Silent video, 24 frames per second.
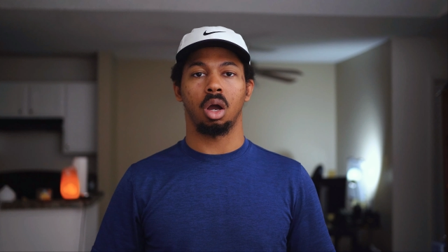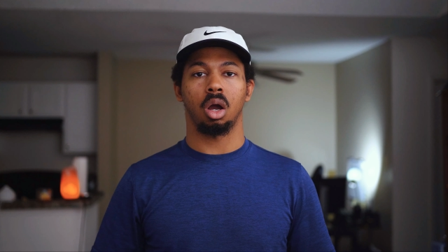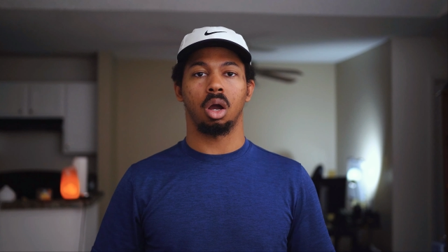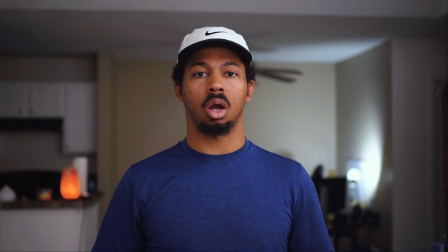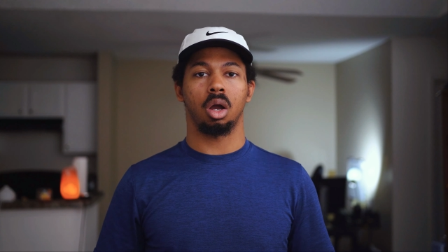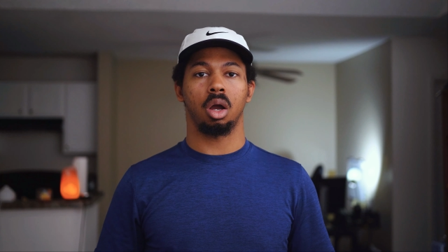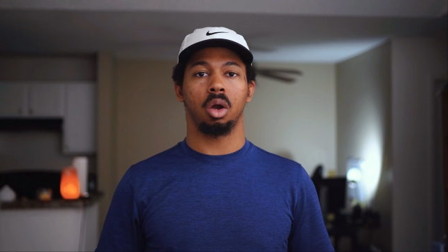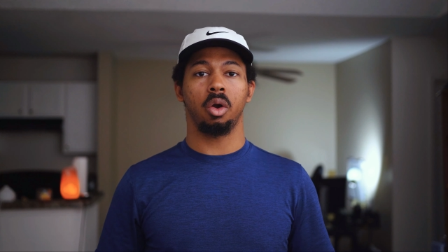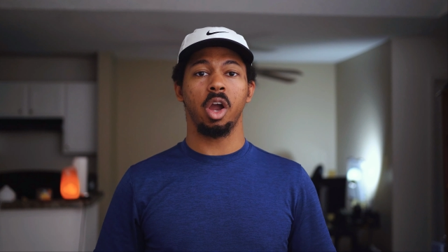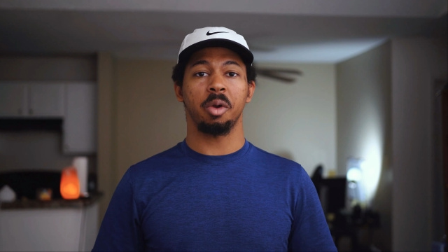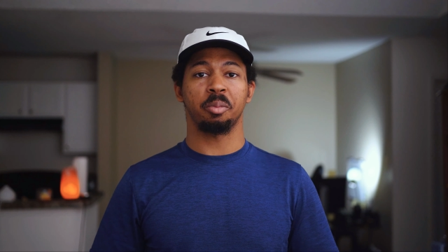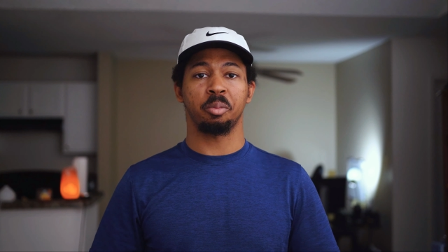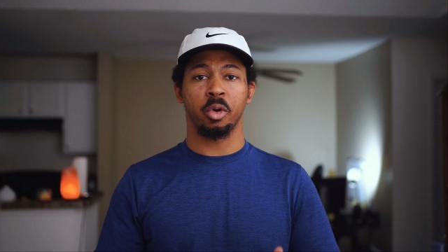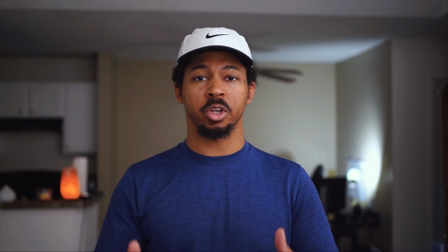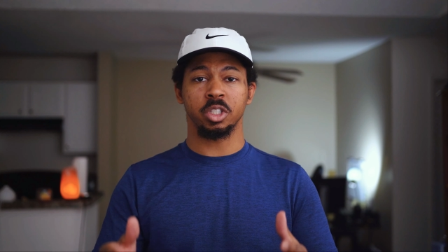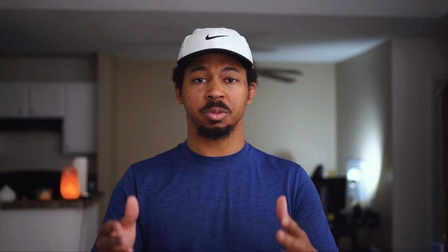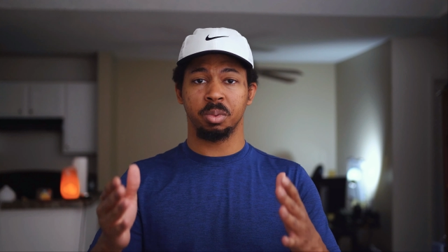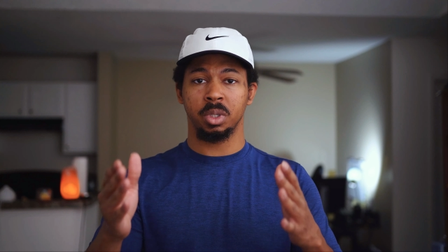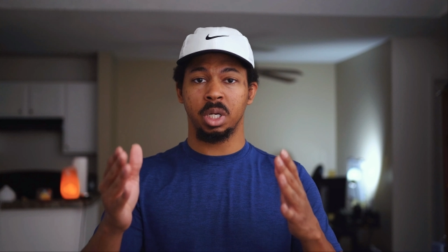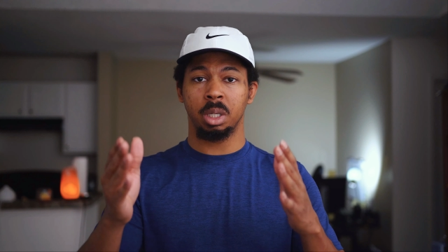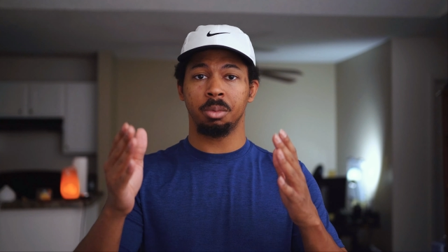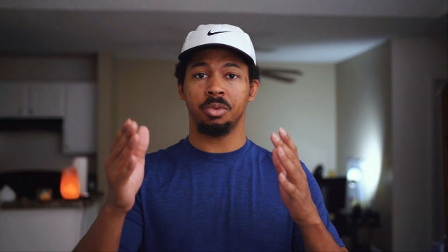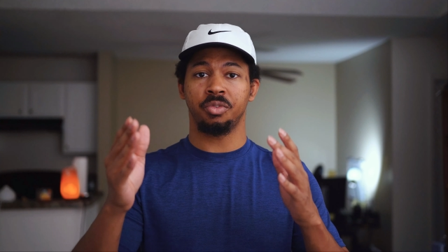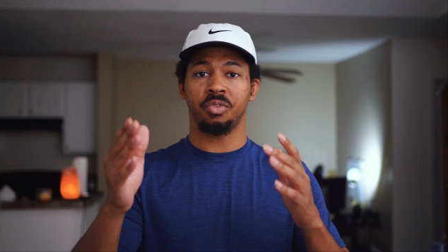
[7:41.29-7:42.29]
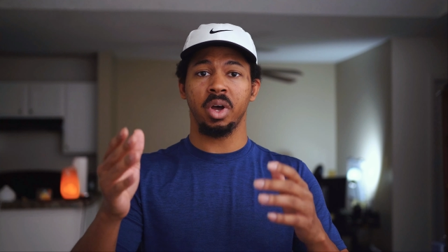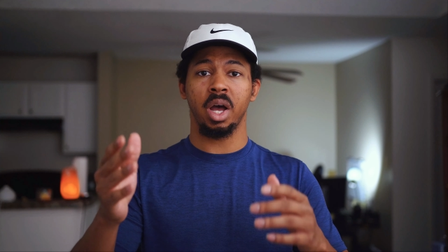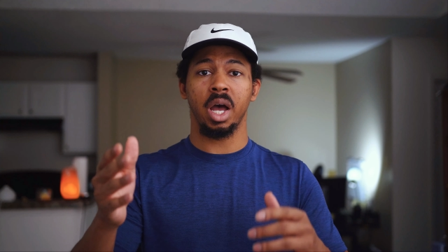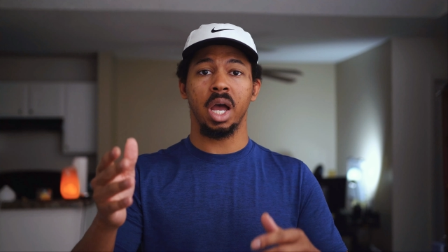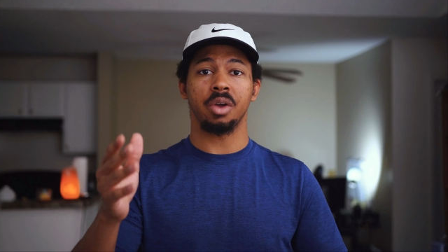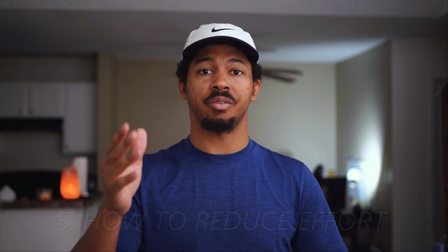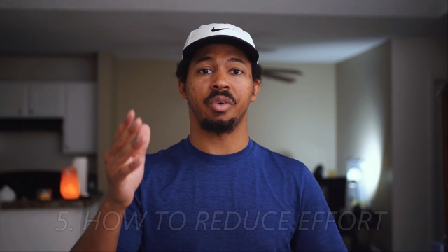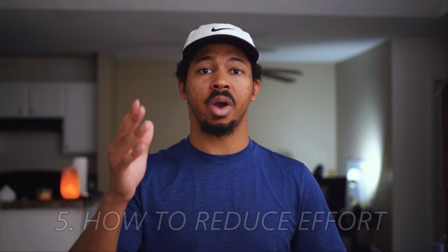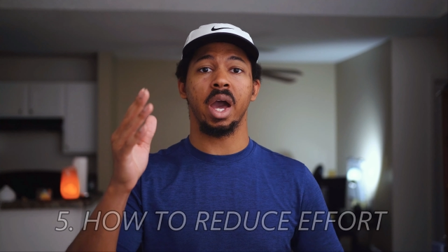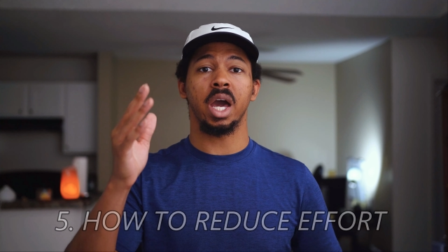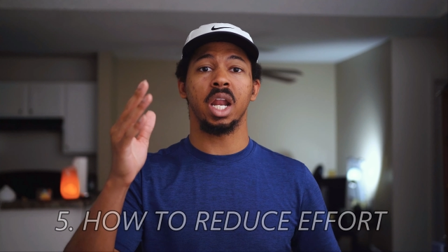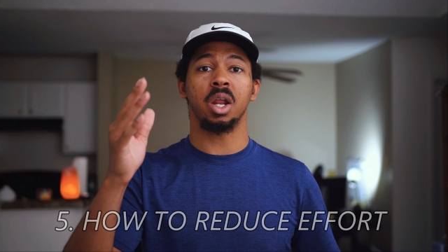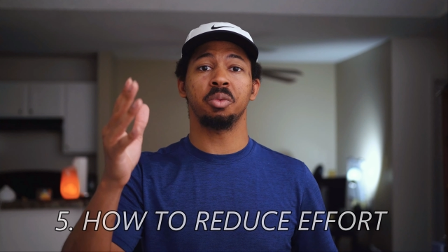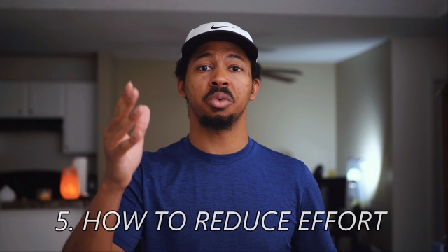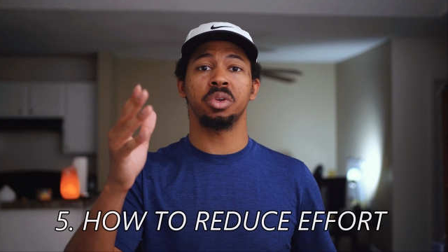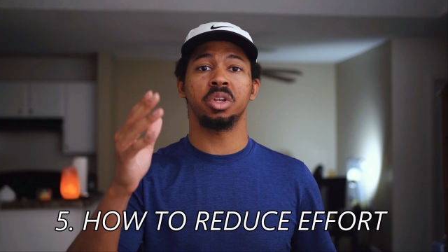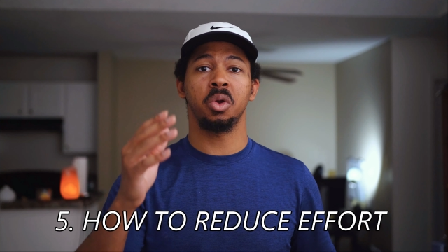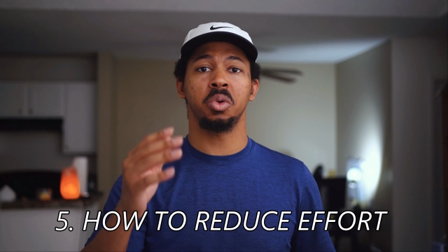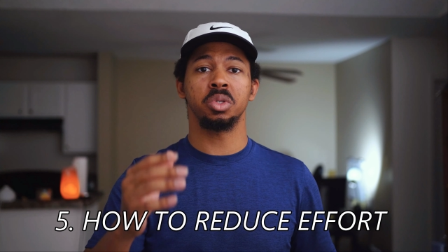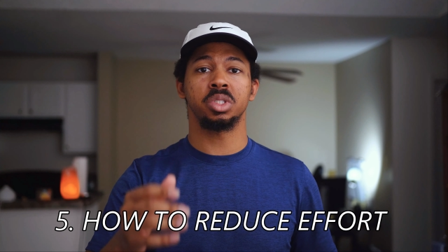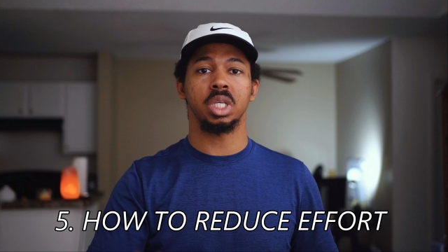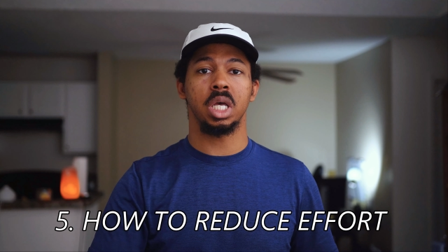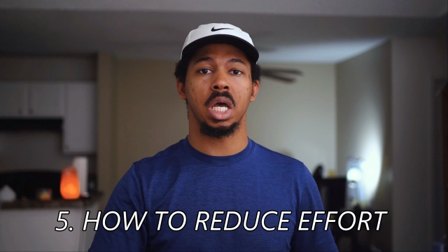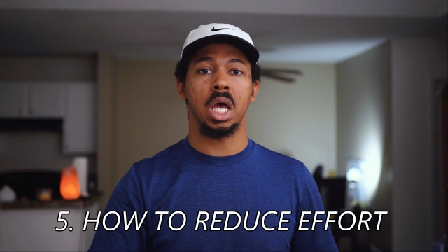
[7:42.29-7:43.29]
All right, principle number 5, how to
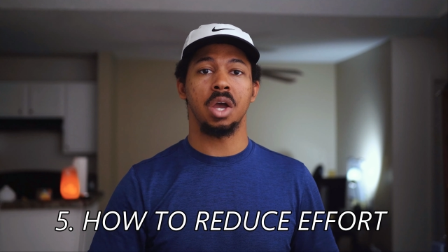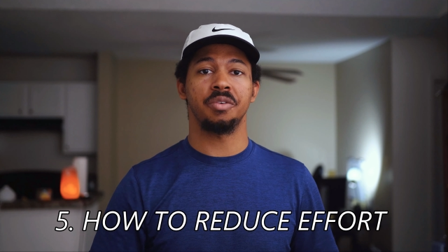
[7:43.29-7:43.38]
reduce